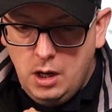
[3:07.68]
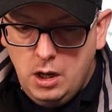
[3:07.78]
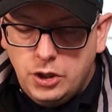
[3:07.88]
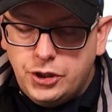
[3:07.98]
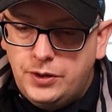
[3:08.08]

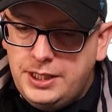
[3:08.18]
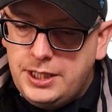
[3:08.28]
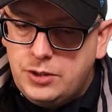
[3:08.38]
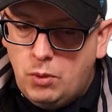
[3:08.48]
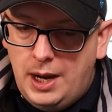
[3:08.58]
So this
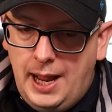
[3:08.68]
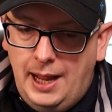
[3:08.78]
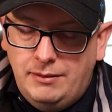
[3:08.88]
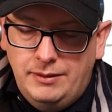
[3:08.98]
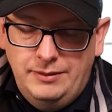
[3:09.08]
is where
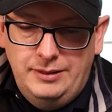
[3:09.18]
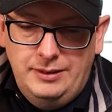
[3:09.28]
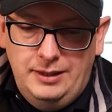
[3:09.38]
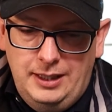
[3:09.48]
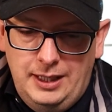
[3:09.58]

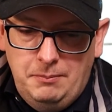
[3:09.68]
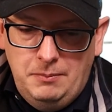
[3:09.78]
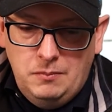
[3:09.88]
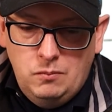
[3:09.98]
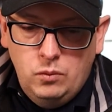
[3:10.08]

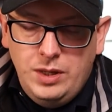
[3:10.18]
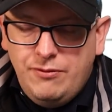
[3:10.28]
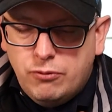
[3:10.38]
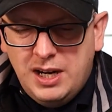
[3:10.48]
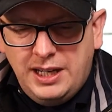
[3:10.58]
we've
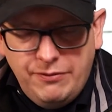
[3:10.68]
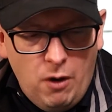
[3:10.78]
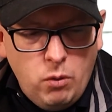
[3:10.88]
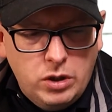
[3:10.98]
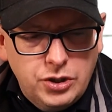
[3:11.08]
really
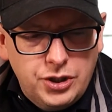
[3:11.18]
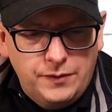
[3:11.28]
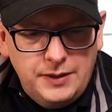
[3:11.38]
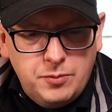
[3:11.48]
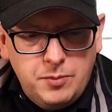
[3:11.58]
focused on
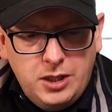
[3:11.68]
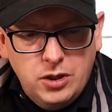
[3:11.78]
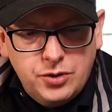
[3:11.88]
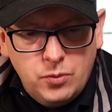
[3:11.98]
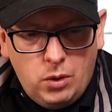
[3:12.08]
this,
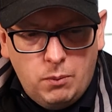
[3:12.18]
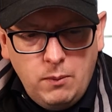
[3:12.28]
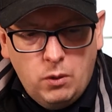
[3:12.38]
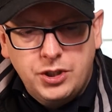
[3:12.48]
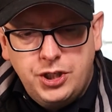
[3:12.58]
because what we
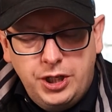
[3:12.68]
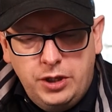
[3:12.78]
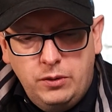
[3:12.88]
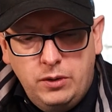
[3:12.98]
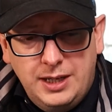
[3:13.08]
want to
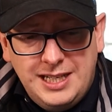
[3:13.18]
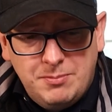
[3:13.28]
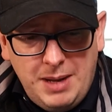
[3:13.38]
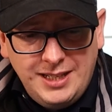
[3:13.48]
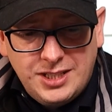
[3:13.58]
do is
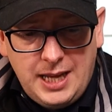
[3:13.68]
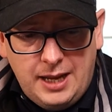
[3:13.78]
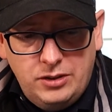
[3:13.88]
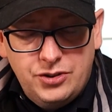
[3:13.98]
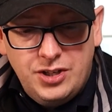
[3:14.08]
make
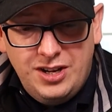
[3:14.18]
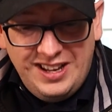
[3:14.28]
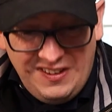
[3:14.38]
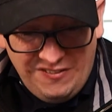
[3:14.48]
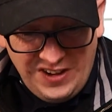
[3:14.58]
sales
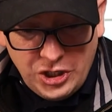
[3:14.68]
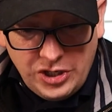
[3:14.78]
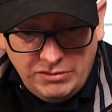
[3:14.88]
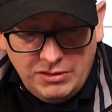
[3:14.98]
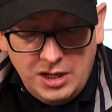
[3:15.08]

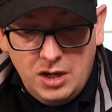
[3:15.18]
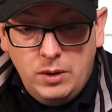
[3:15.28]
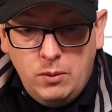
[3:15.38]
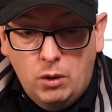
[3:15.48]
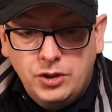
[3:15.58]
efficient. We
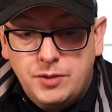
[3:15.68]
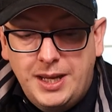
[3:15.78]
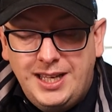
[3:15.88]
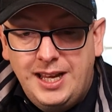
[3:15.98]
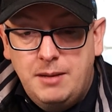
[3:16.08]
want to
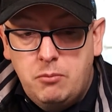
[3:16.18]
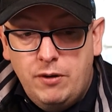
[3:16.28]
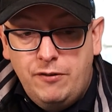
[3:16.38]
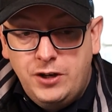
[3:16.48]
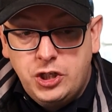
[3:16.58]
make it a more
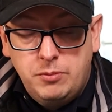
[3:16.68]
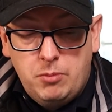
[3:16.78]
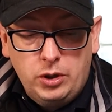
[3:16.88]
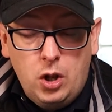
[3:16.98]
efficient model.